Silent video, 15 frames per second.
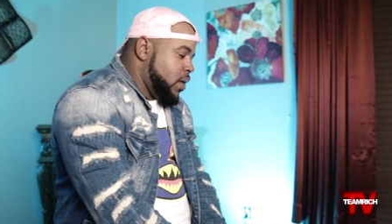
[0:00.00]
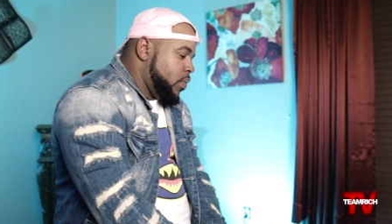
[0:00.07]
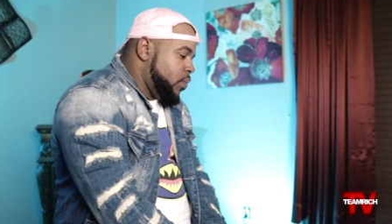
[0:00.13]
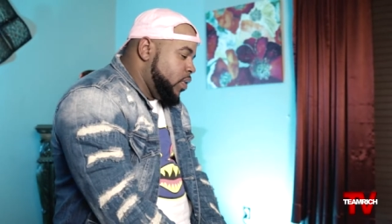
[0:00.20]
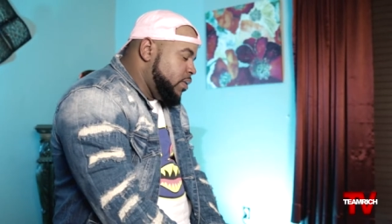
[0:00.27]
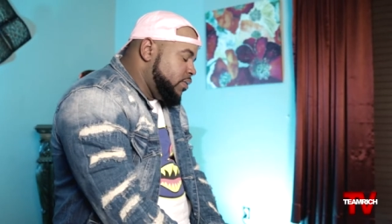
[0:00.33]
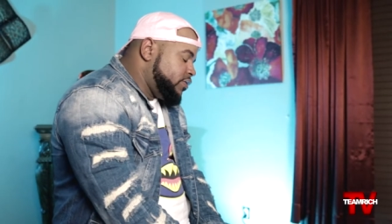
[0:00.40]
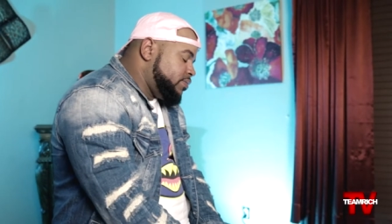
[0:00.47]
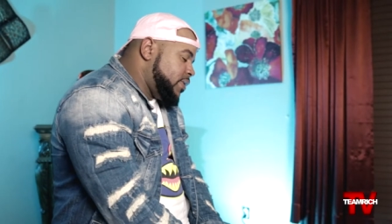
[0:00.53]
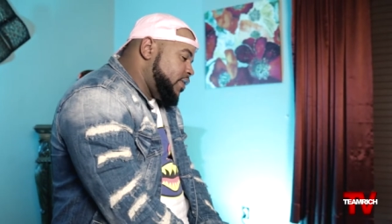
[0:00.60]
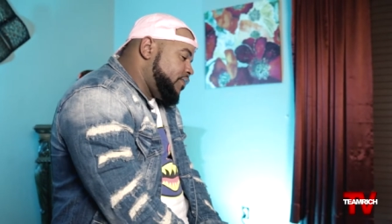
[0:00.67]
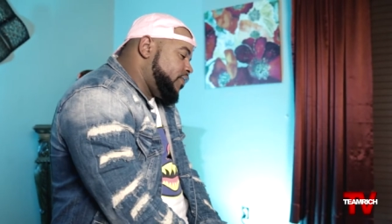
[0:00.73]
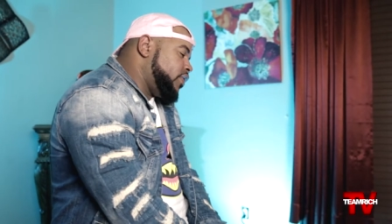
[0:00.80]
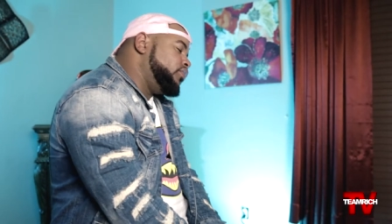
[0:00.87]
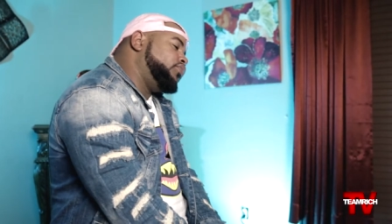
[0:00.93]
When was my
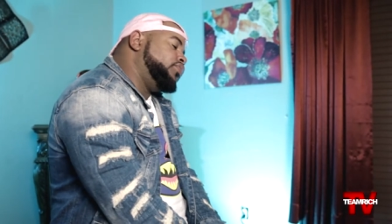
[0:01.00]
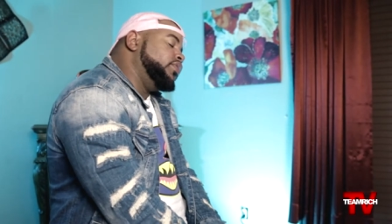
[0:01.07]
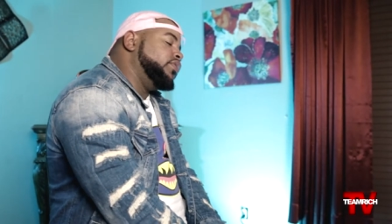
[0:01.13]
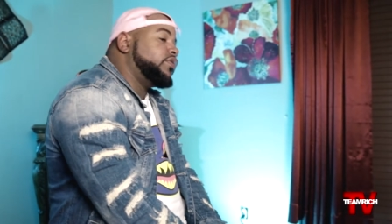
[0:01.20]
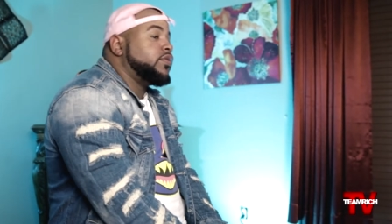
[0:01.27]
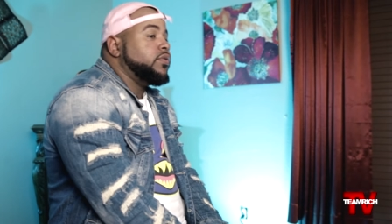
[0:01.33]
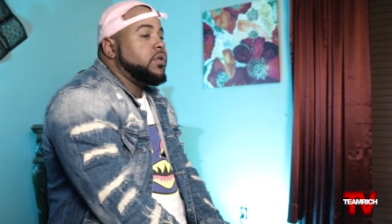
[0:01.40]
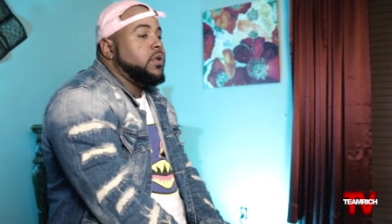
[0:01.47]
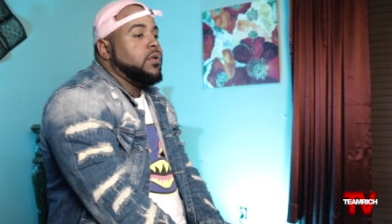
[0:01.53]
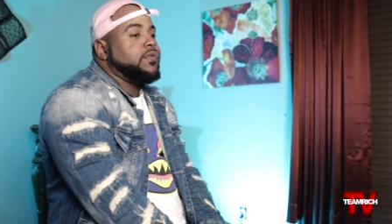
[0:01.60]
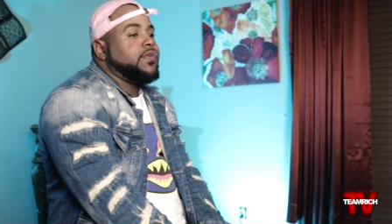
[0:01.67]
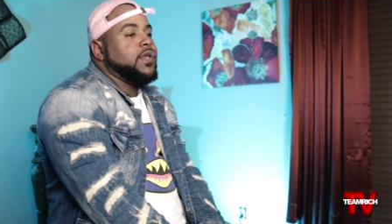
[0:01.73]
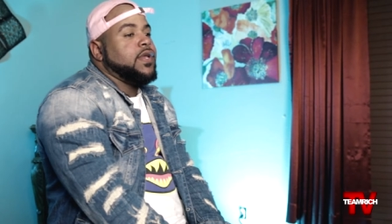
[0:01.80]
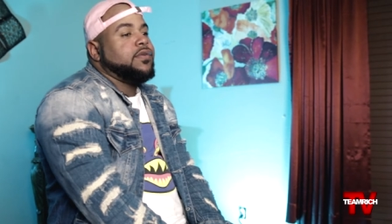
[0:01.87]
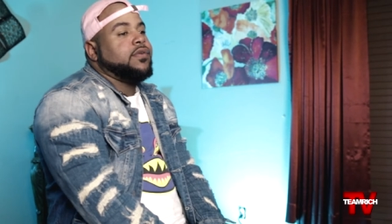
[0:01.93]
first real studio
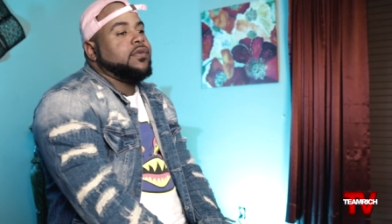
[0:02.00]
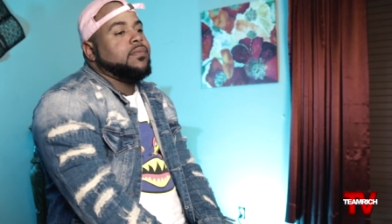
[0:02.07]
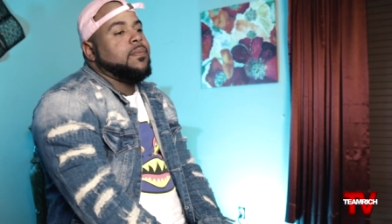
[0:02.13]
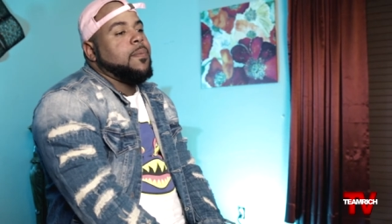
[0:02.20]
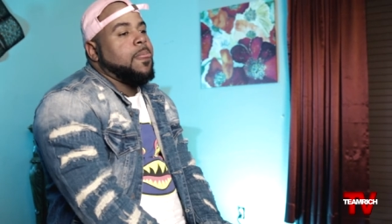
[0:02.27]
session?